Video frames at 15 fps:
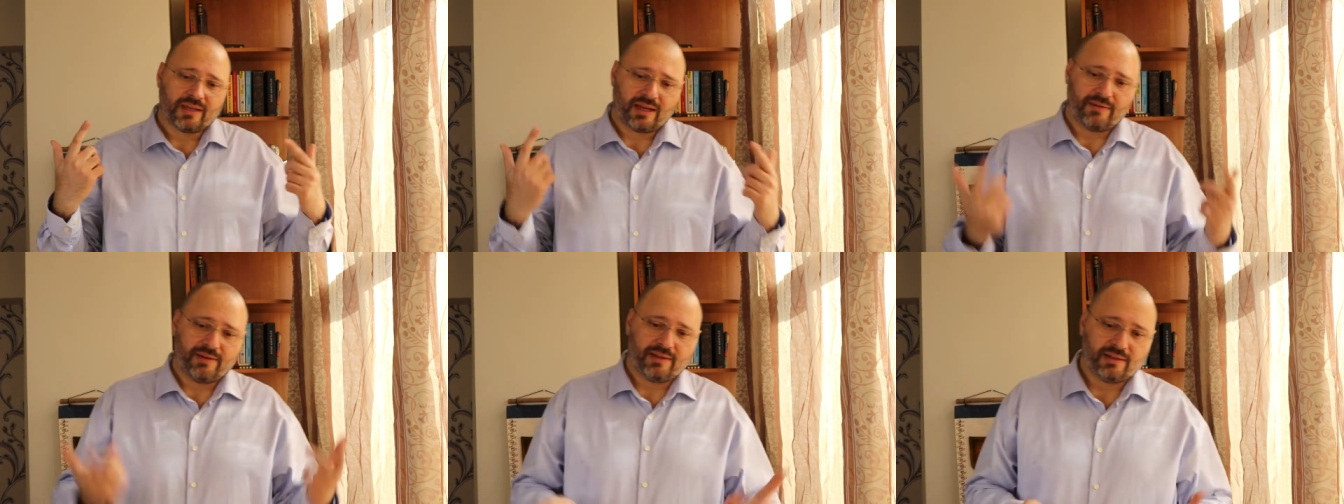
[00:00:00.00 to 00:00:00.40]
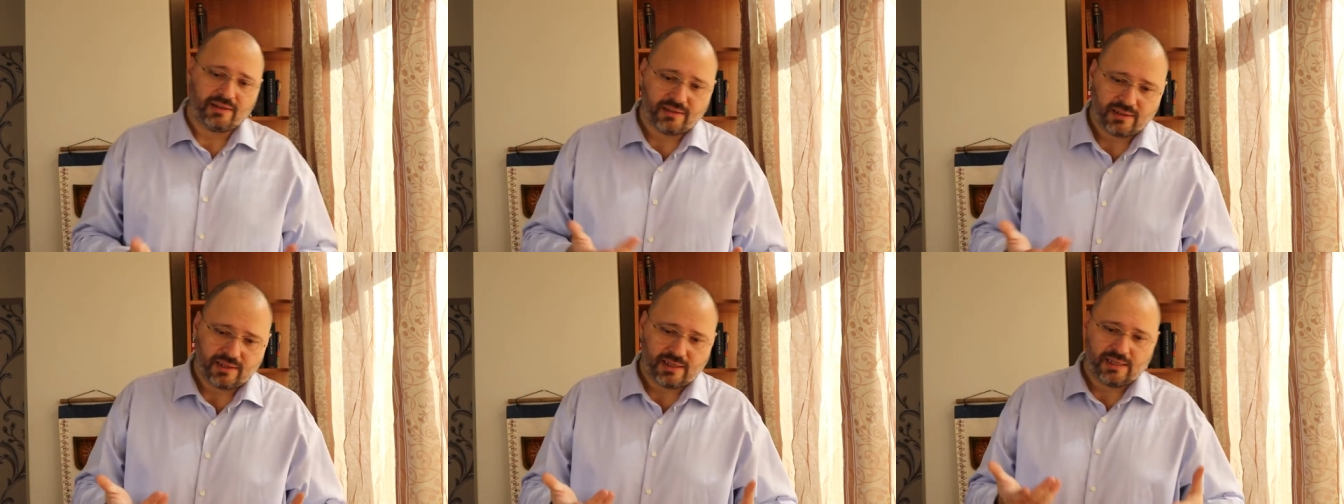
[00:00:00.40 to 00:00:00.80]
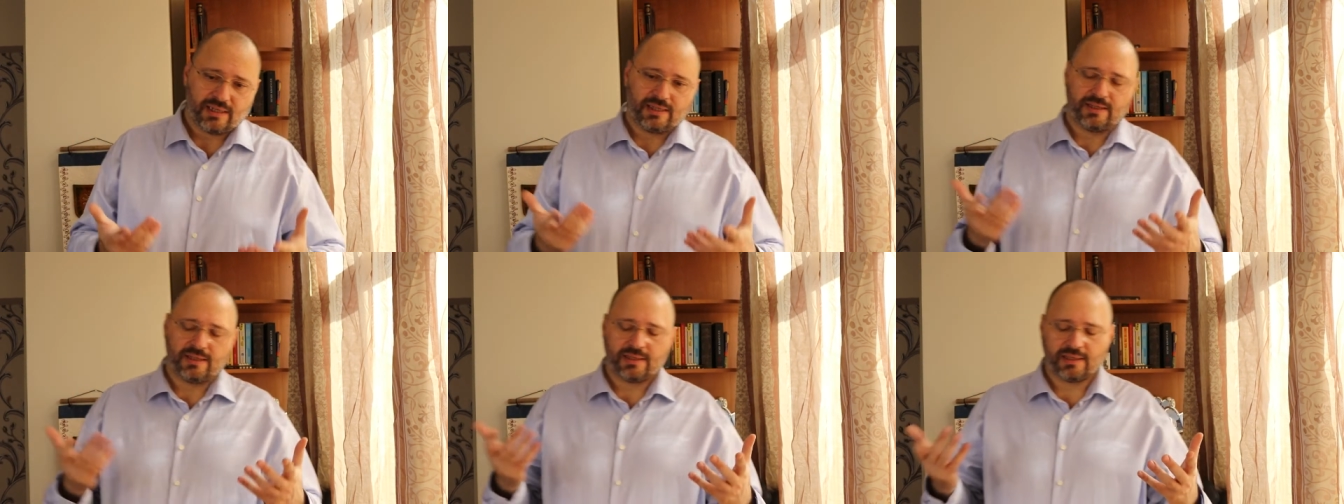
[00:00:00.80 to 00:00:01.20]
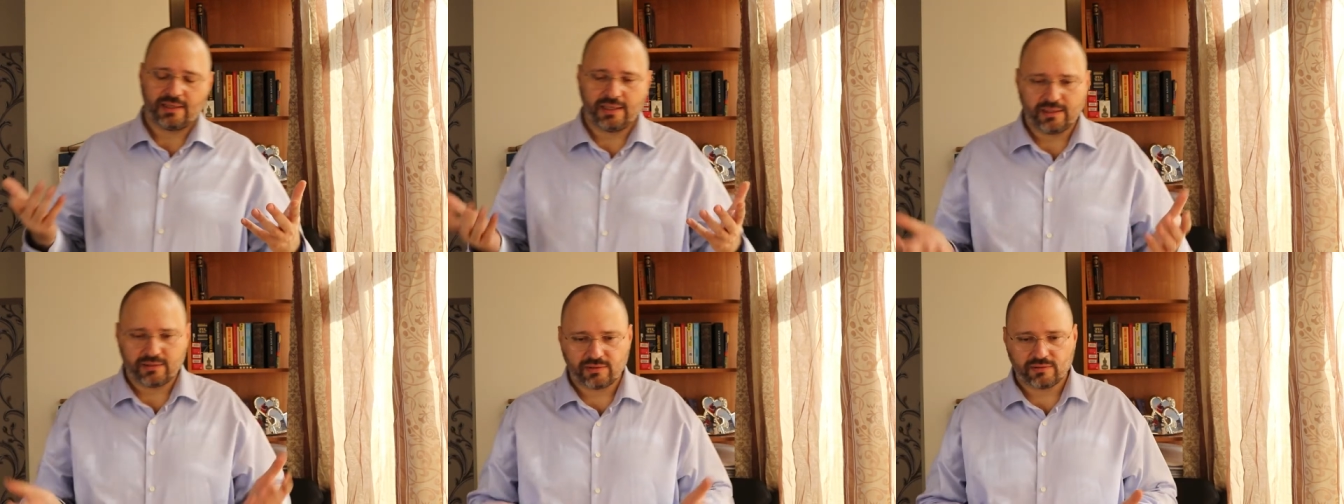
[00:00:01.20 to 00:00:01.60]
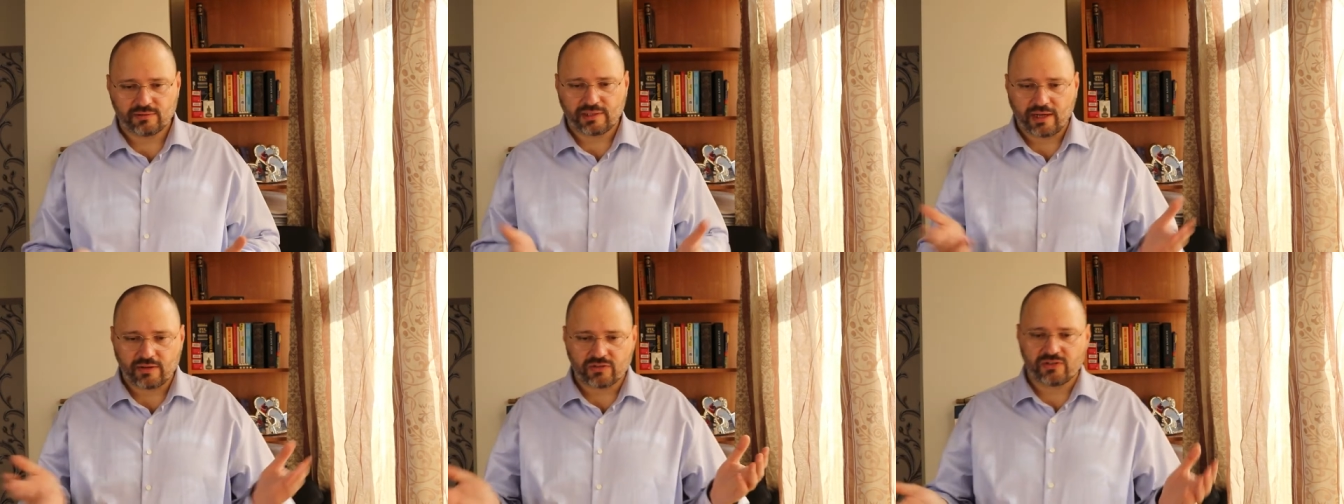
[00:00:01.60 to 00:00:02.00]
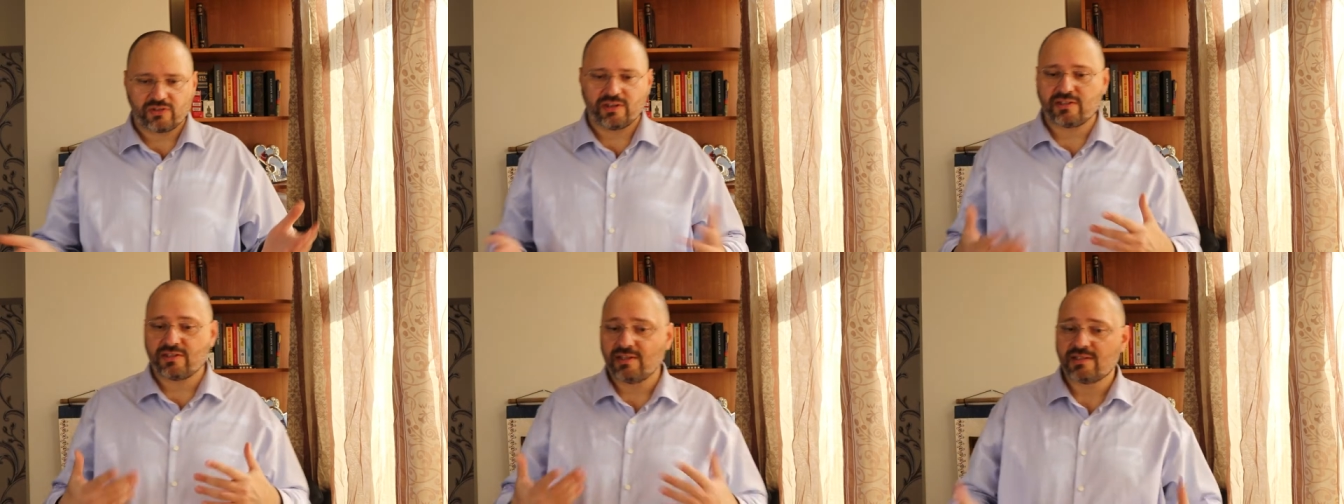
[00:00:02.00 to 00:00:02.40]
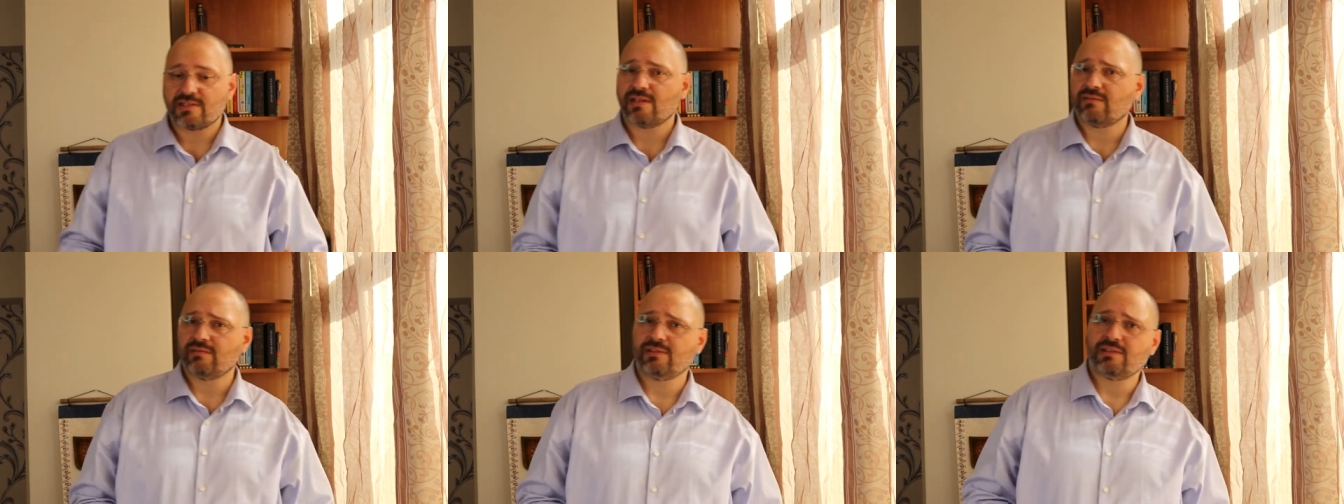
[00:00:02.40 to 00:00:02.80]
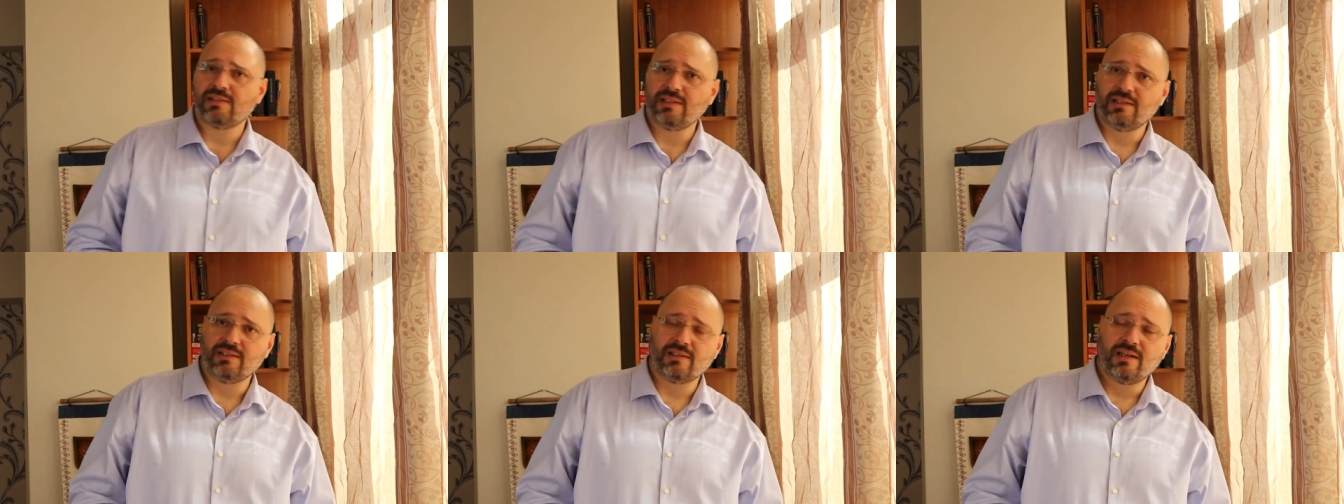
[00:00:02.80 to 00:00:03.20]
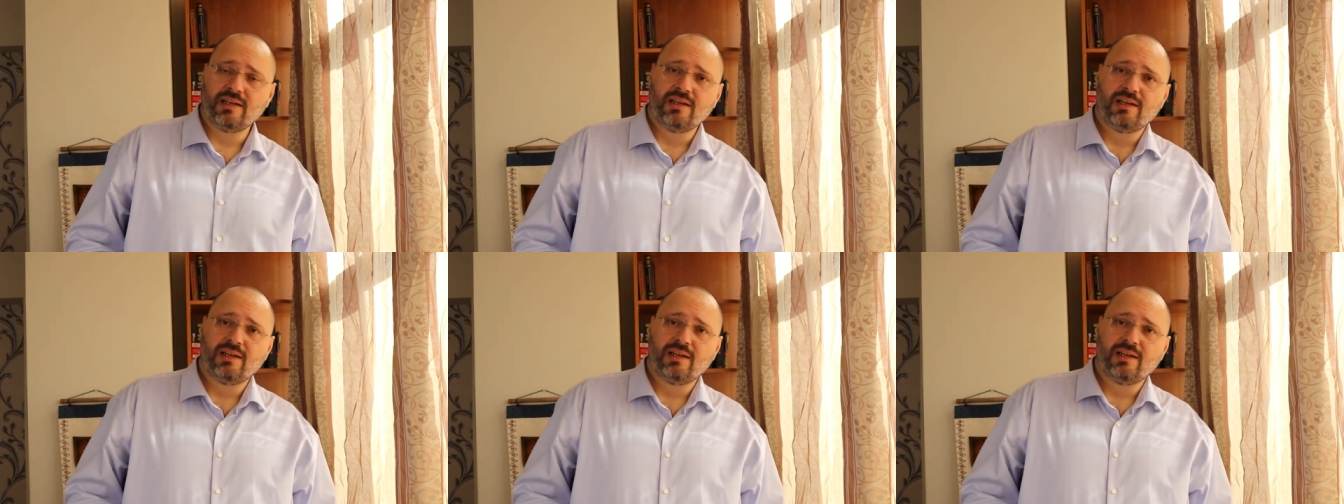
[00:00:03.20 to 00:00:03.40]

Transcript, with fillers: I mean, uh, in two thousand sixteen seventeen,